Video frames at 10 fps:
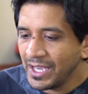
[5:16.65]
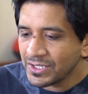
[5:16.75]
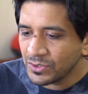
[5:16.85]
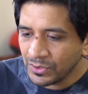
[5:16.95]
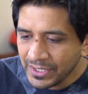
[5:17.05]

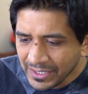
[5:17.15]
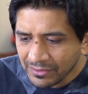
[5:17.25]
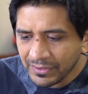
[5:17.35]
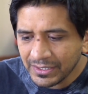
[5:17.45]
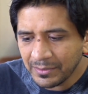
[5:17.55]
So here
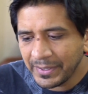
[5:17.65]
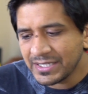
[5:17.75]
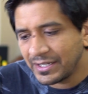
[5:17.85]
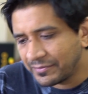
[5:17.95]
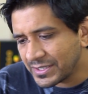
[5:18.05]
were the major
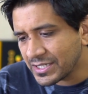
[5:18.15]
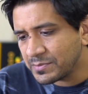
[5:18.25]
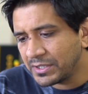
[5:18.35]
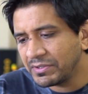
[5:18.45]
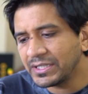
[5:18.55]
differences
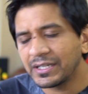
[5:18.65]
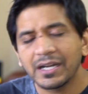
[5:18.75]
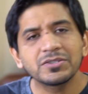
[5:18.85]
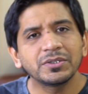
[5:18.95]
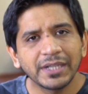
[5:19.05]
between the
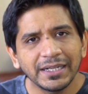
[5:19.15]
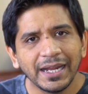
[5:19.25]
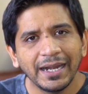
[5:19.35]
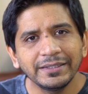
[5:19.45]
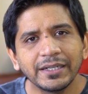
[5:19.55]
Narzo 10
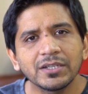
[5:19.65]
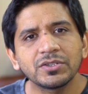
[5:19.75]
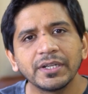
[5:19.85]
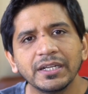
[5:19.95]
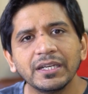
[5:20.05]
and the Narzo
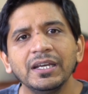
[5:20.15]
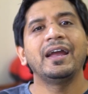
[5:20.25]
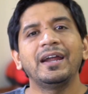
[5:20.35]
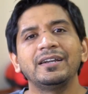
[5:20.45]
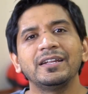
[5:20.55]
10A,
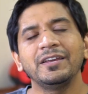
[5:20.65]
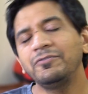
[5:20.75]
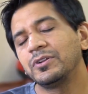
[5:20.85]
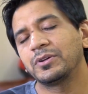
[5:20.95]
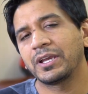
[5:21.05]
and if
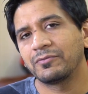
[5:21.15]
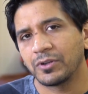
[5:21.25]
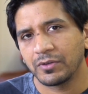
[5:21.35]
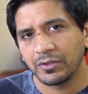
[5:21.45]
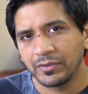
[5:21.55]
you're looking for
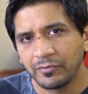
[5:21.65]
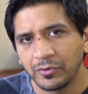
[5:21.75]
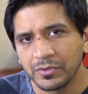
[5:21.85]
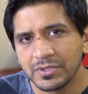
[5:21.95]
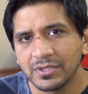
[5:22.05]
one of the
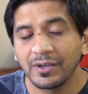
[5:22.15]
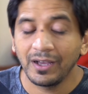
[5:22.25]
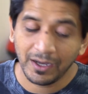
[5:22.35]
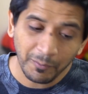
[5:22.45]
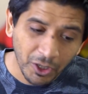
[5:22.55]
phones
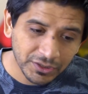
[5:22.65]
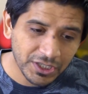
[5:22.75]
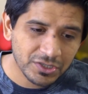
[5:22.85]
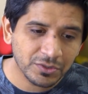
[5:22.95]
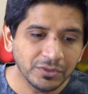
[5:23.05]
among
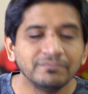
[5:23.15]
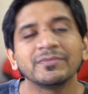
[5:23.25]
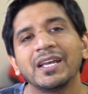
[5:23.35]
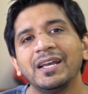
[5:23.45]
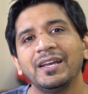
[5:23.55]
these two,
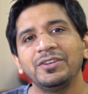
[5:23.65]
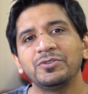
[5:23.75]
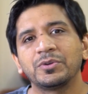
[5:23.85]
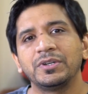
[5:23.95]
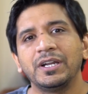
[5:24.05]
you
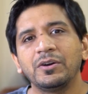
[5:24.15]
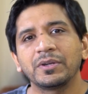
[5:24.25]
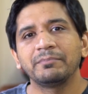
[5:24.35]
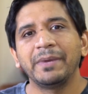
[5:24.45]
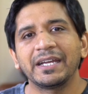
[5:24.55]
could now
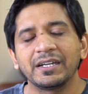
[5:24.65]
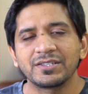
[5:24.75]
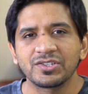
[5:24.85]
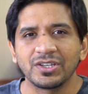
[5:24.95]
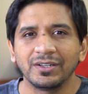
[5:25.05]
make a
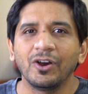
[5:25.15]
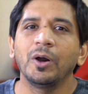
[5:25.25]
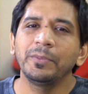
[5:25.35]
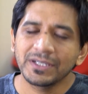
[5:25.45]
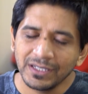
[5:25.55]
decision.
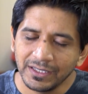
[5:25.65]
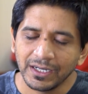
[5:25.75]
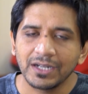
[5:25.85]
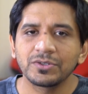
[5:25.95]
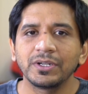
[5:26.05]
Obviously, the
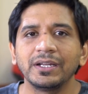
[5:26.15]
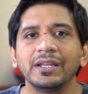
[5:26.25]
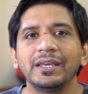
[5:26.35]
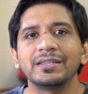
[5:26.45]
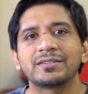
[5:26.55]
Narzo 10
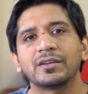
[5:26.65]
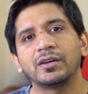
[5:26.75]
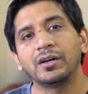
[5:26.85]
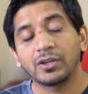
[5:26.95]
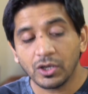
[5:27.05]
is
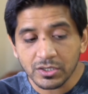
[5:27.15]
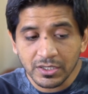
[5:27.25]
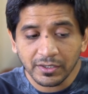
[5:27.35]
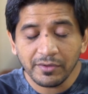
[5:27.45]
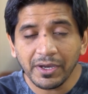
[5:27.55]
a
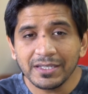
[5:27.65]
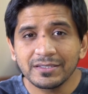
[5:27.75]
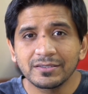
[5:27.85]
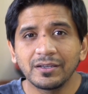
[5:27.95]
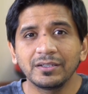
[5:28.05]
costlier
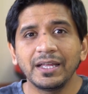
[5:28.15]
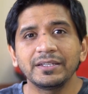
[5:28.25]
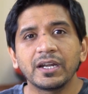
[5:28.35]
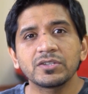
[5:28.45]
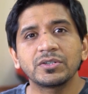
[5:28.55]
device than the
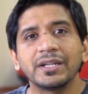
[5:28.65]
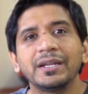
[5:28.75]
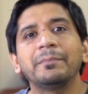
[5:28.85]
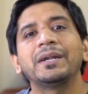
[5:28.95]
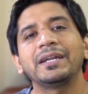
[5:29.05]
Narzo
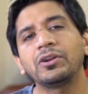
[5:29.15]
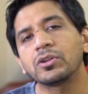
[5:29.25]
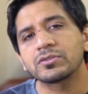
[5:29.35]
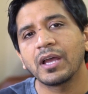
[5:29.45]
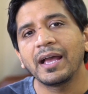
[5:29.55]
10A, but it
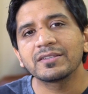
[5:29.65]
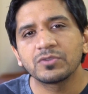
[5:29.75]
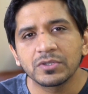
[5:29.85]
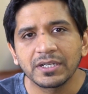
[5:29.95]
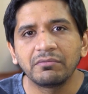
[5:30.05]
also has
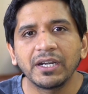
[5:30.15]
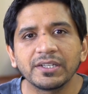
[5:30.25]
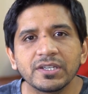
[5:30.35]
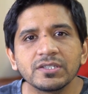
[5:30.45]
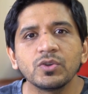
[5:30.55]
those
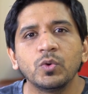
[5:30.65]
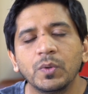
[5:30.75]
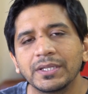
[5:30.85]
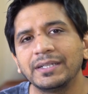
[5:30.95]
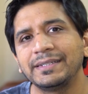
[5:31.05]
advantages
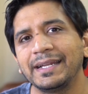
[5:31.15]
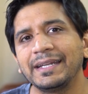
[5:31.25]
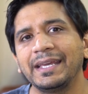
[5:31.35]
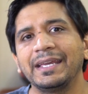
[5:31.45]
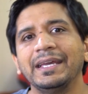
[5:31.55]
over the
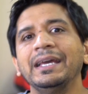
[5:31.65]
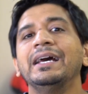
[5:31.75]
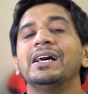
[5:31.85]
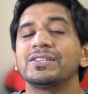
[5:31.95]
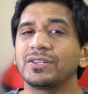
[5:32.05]
10A.
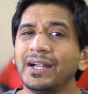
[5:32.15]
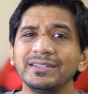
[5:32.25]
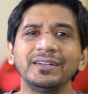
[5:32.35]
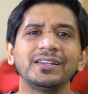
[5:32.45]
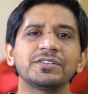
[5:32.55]
So that's
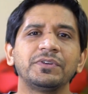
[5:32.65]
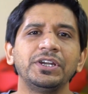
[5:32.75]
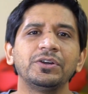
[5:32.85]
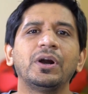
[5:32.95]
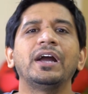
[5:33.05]
it in this
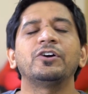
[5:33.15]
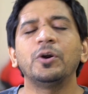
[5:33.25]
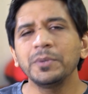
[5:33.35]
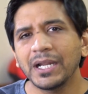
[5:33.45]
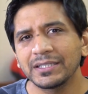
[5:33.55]
video. I
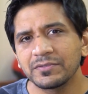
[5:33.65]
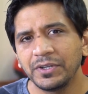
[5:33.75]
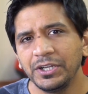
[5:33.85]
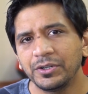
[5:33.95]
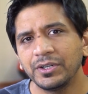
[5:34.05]
hope you like this
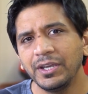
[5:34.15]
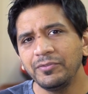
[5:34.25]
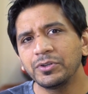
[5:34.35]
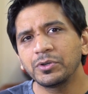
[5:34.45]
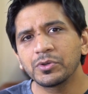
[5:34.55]
video. If
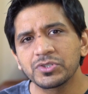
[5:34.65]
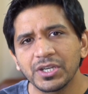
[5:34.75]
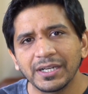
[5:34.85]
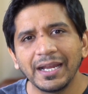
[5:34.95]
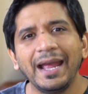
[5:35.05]
you do,
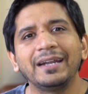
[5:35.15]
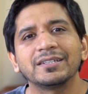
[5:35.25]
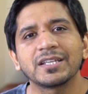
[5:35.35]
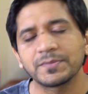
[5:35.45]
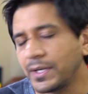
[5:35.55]
share and
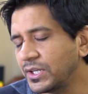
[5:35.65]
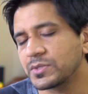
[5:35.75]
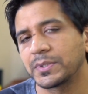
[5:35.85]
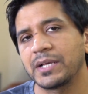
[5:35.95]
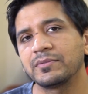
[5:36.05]
subscribe to
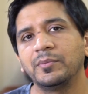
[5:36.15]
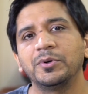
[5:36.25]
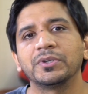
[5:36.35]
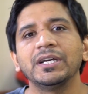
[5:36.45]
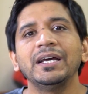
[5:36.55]
Gizmo Times for
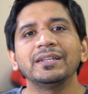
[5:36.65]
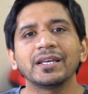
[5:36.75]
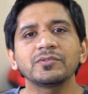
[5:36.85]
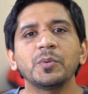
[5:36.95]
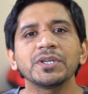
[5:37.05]
more.
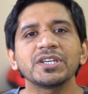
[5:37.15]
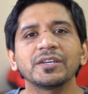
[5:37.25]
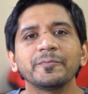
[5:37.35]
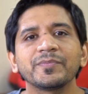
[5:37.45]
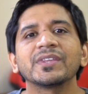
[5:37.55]
Thanks for
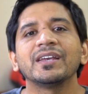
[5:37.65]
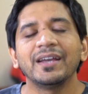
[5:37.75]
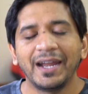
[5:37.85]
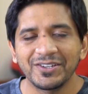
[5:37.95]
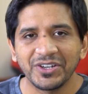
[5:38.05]
watching,
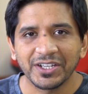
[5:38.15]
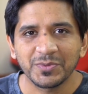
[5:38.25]
and see you next